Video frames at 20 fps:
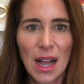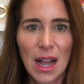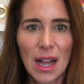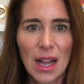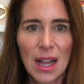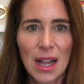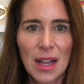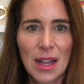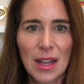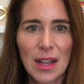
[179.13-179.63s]

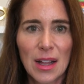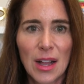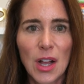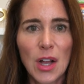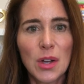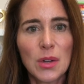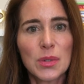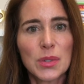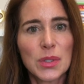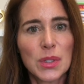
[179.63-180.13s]

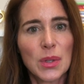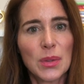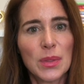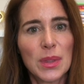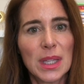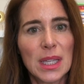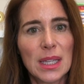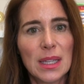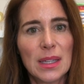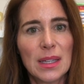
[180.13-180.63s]
So
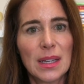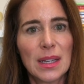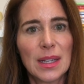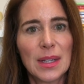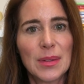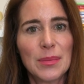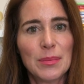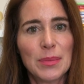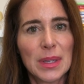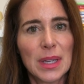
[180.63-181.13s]
the
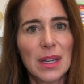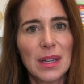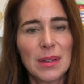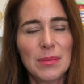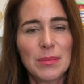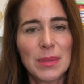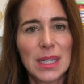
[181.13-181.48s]
Beyond